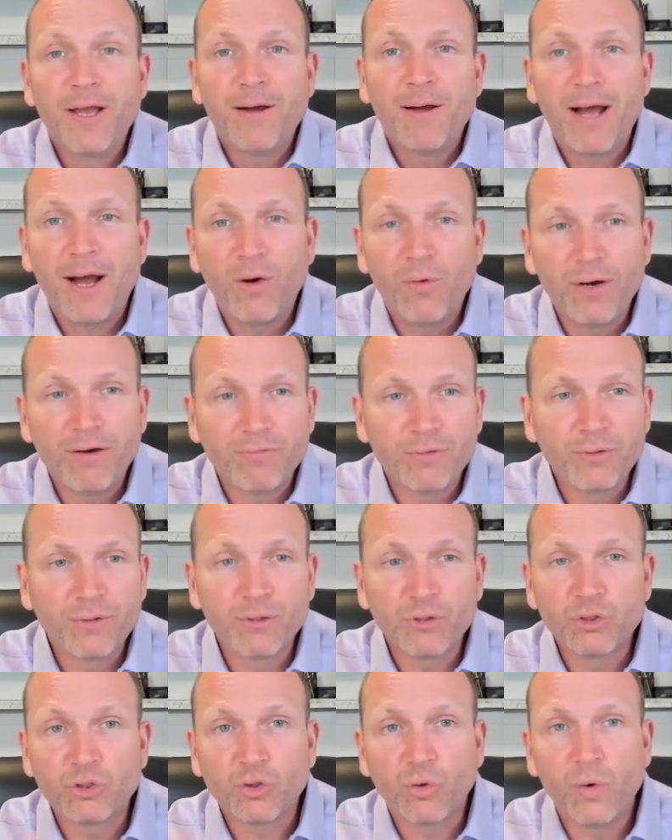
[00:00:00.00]
However,
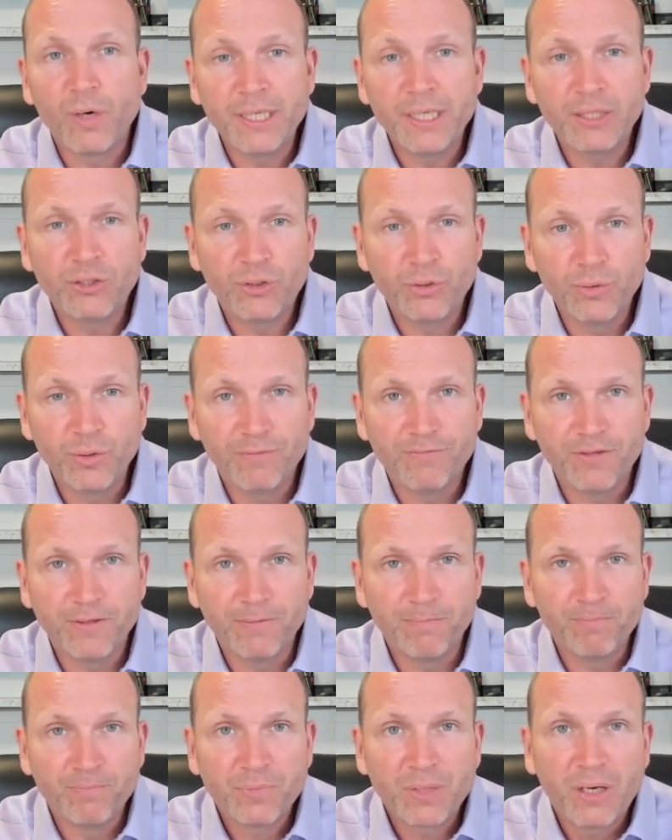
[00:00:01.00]
there's 22 of
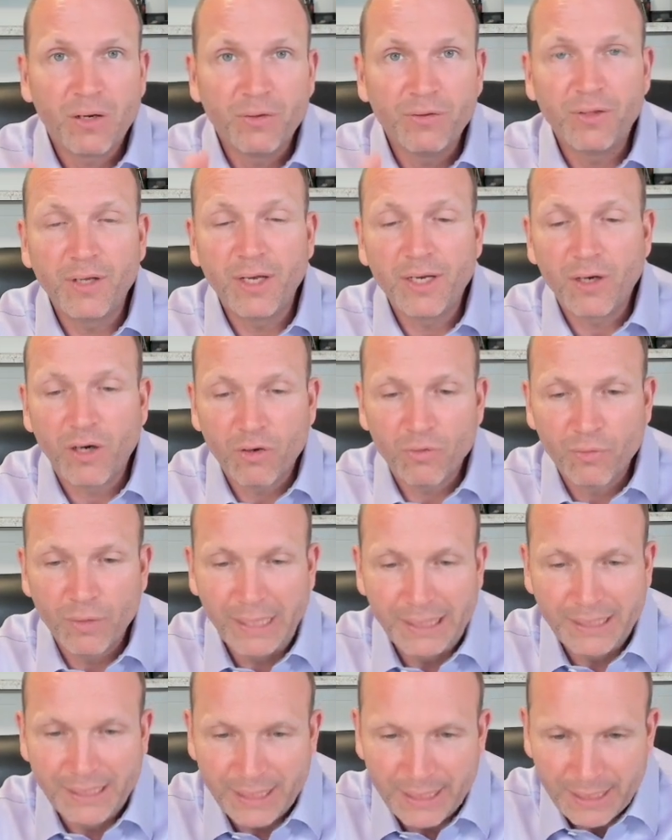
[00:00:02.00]
them. They are
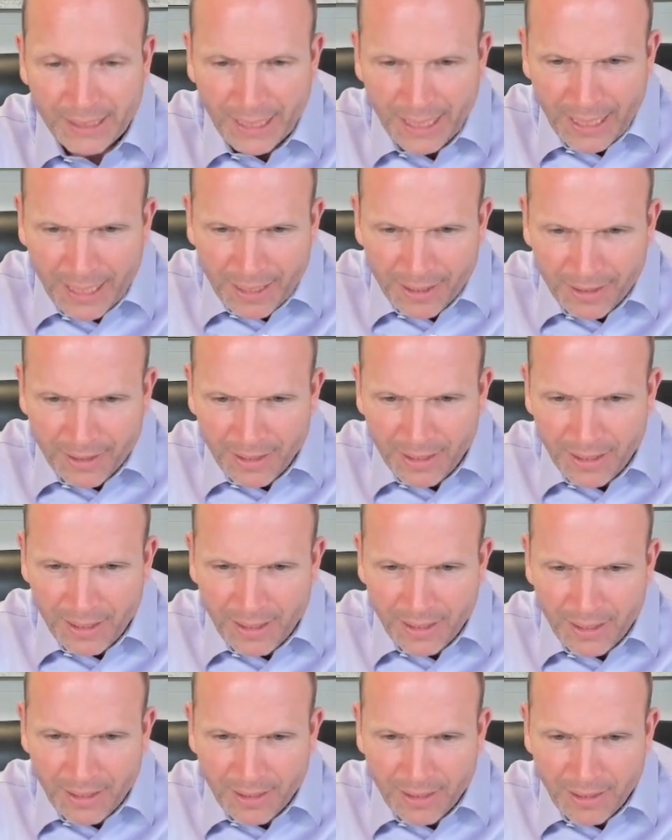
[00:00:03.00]
rented.
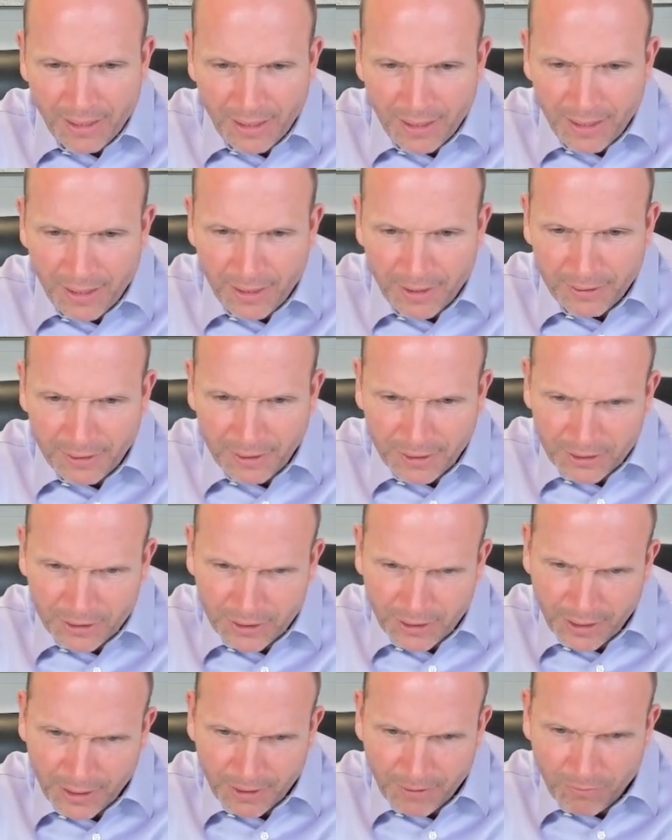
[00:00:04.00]
Let's
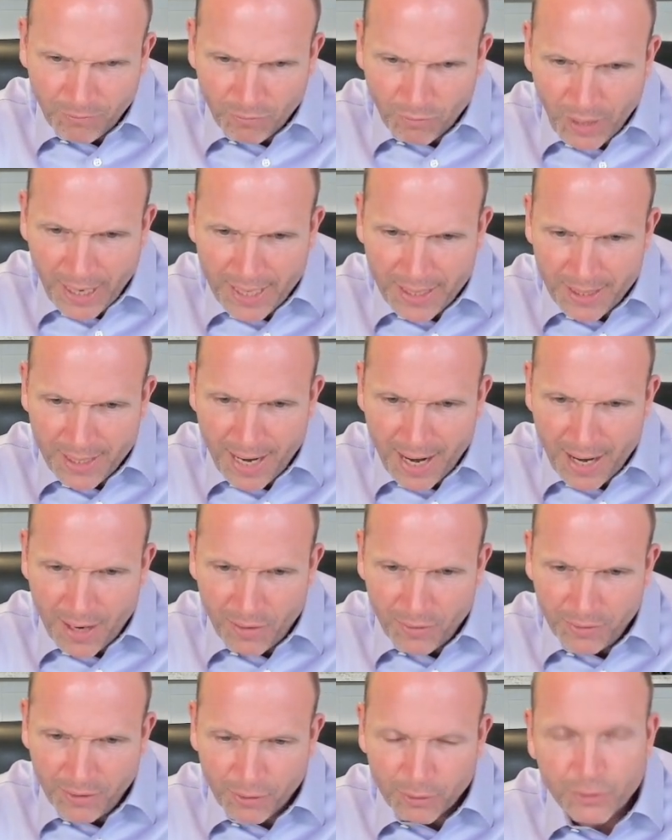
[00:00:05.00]
see, right
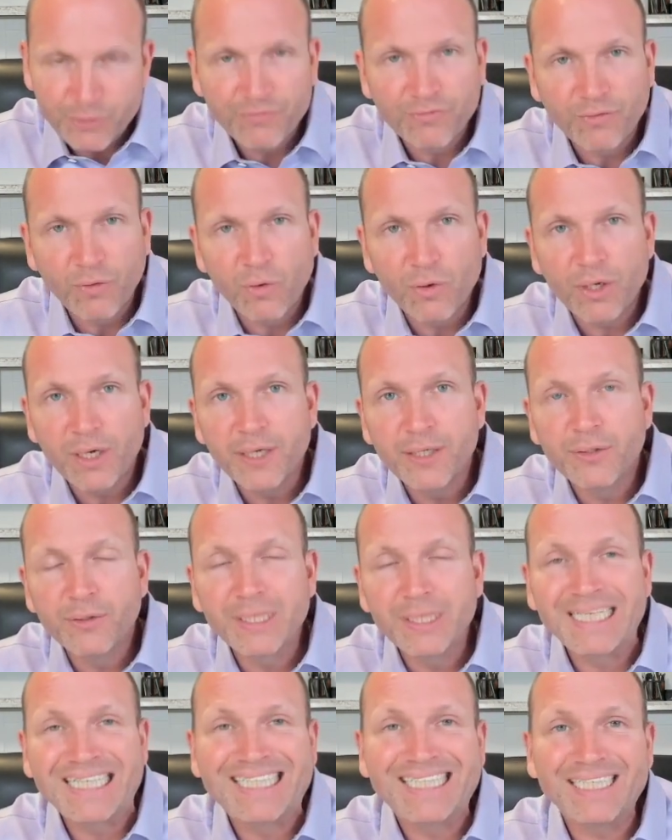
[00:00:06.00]
now there's
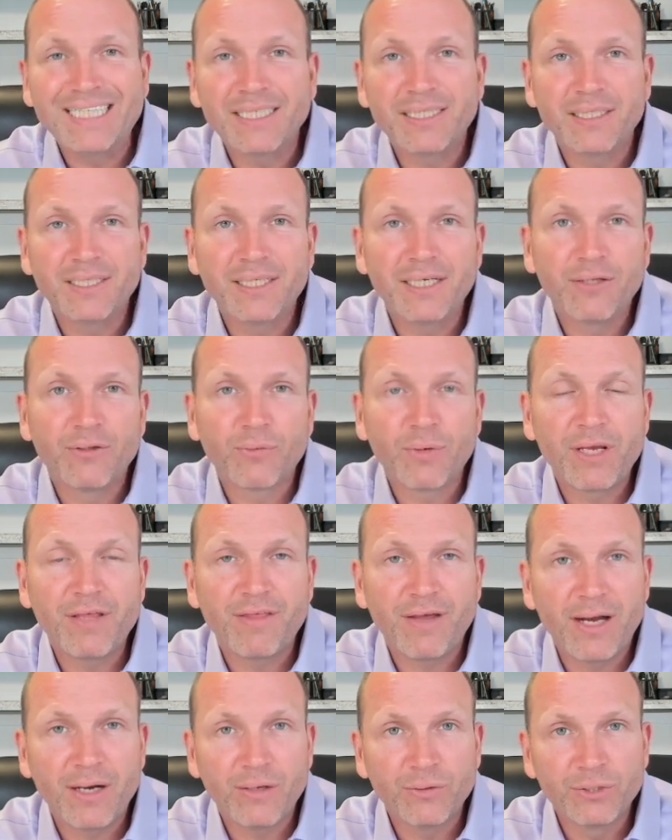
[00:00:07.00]

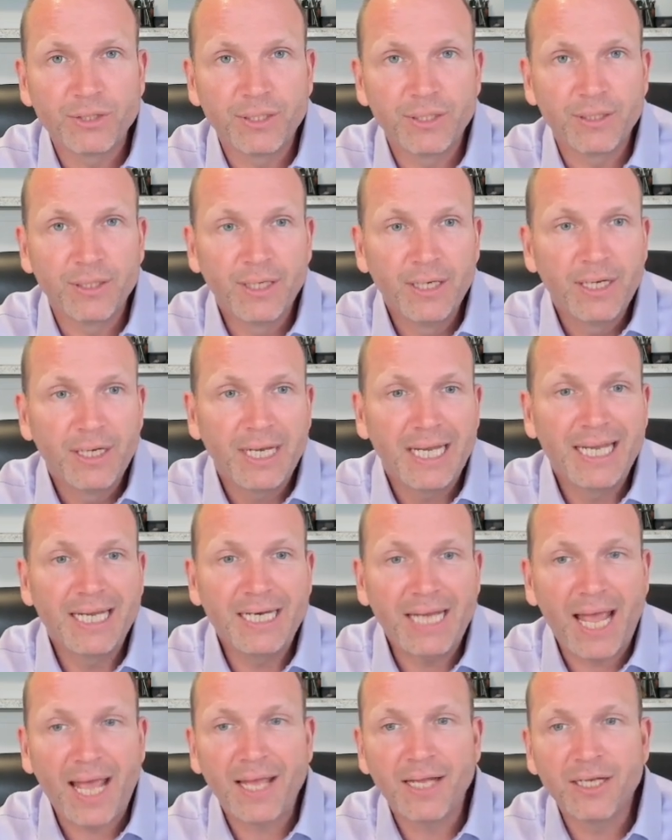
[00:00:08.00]
$463,000
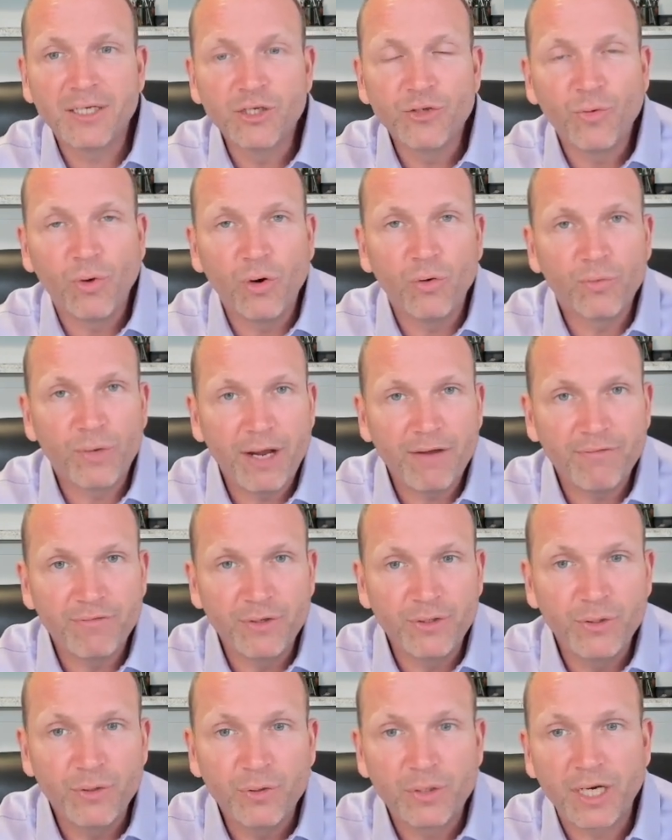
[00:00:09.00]
in annual
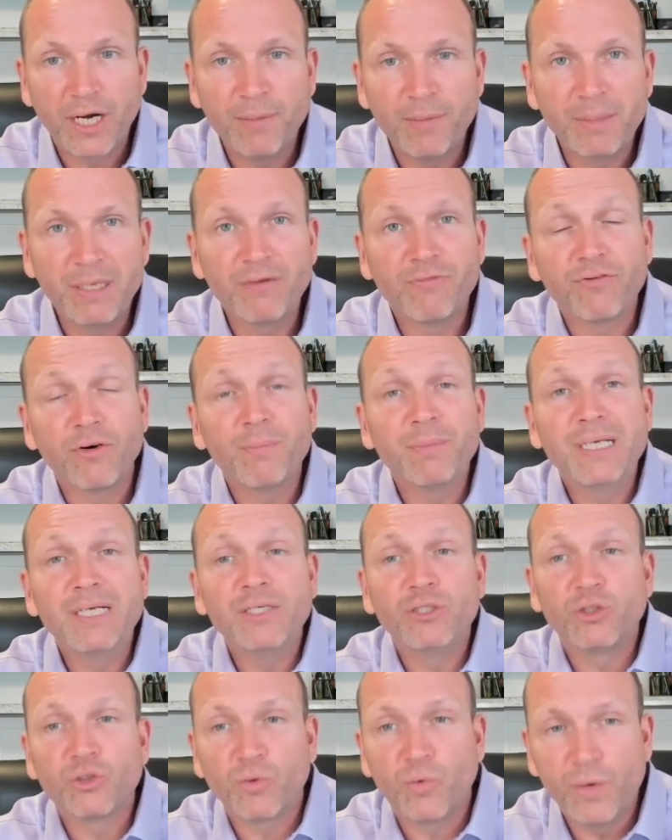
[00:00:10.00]
revenue coming from
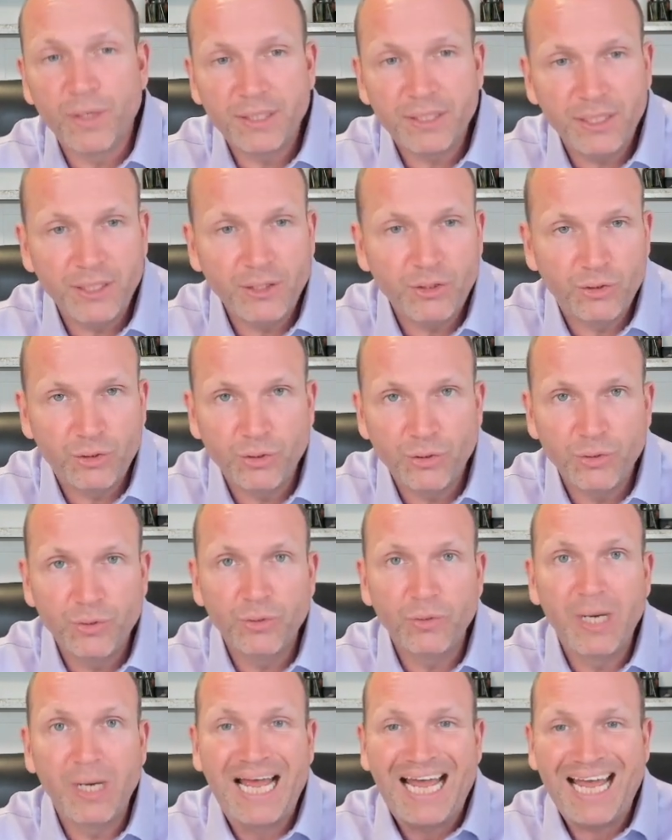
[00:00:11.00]
these
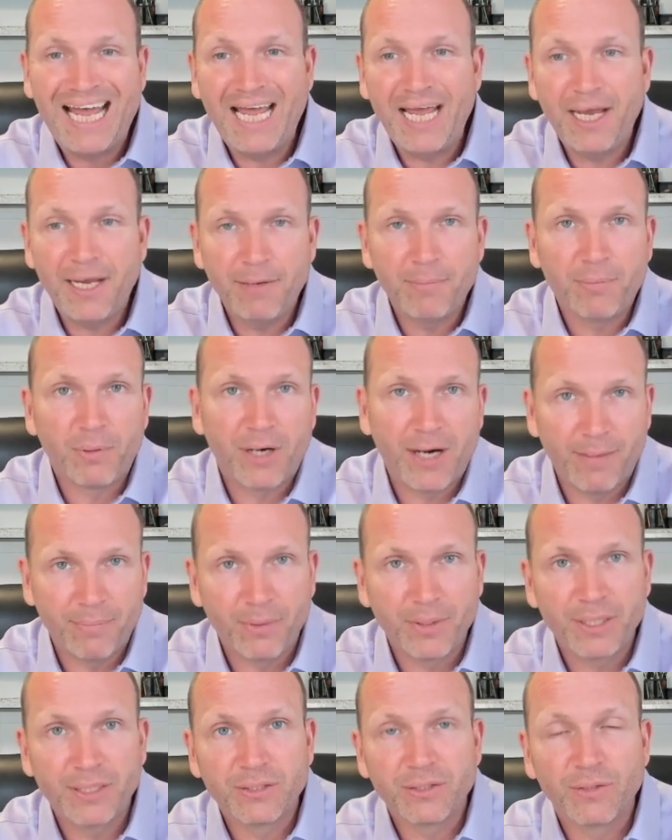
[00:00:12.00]
22 A
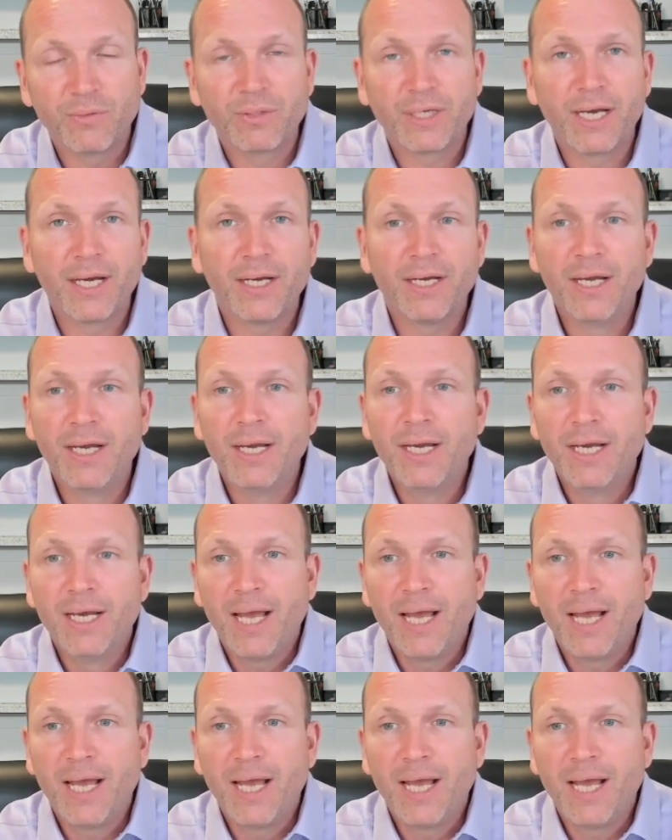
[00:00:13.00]
properties, okay?